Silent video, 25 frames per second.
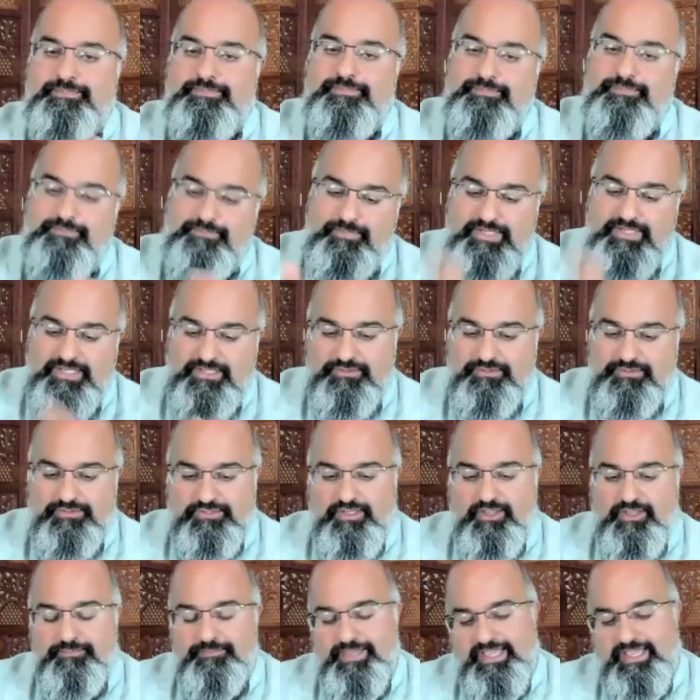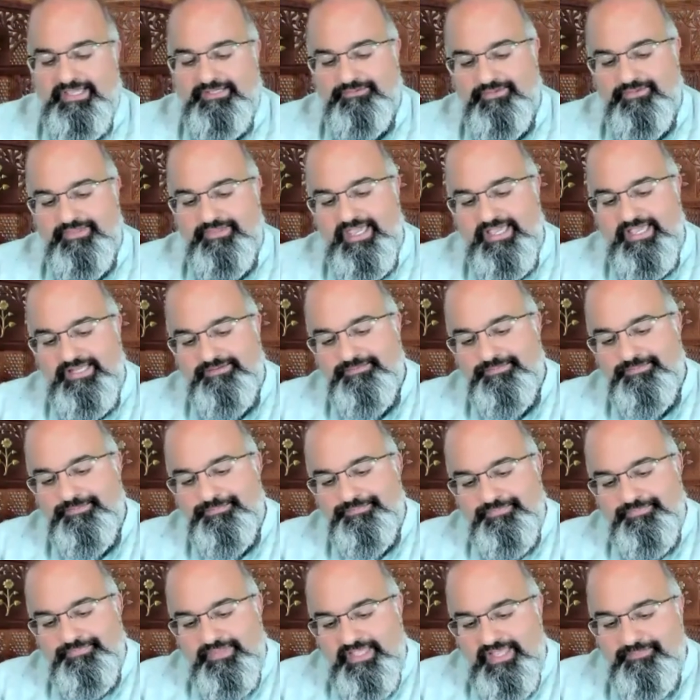We could come back to that.
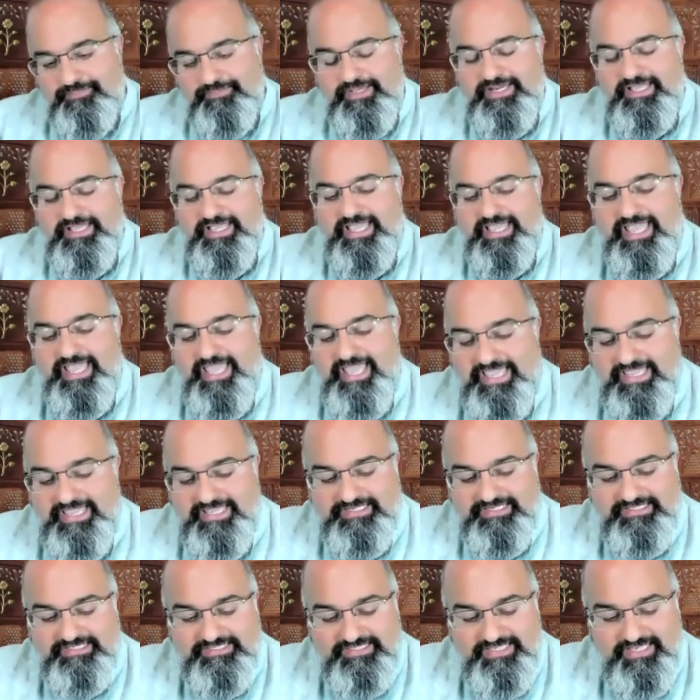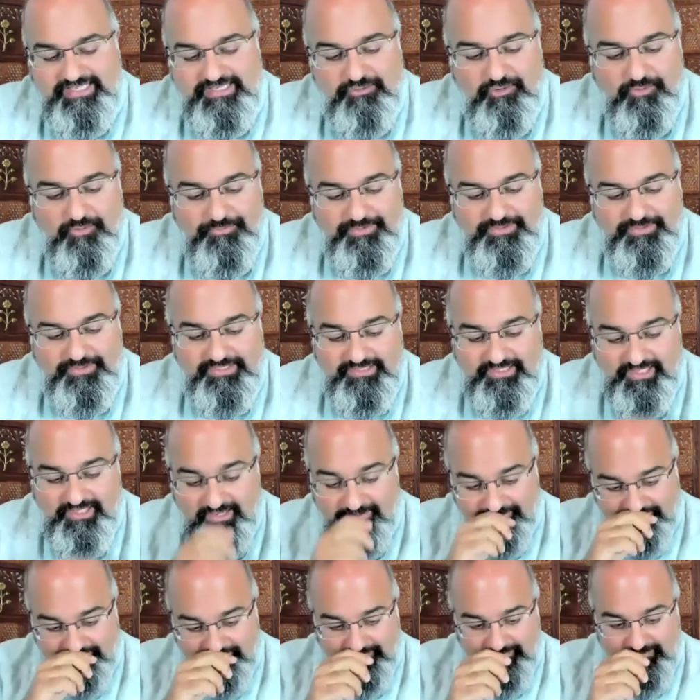I'm going to end and open it
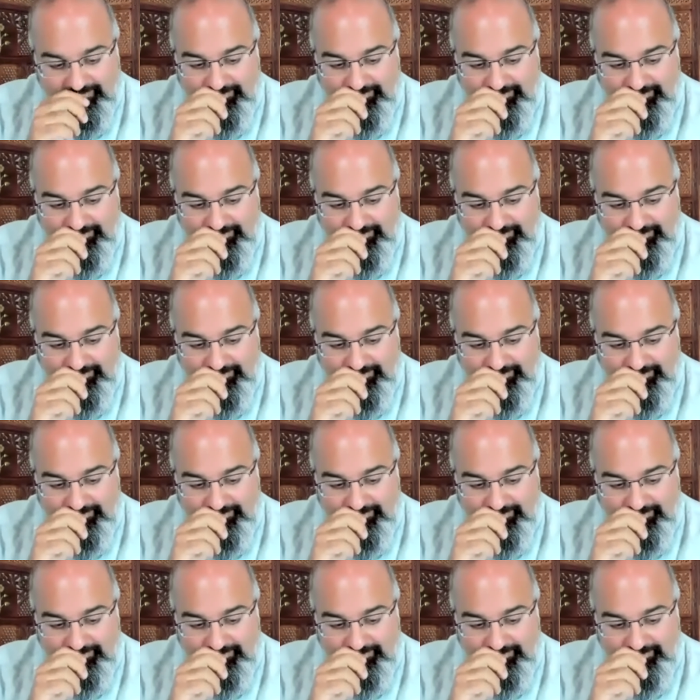up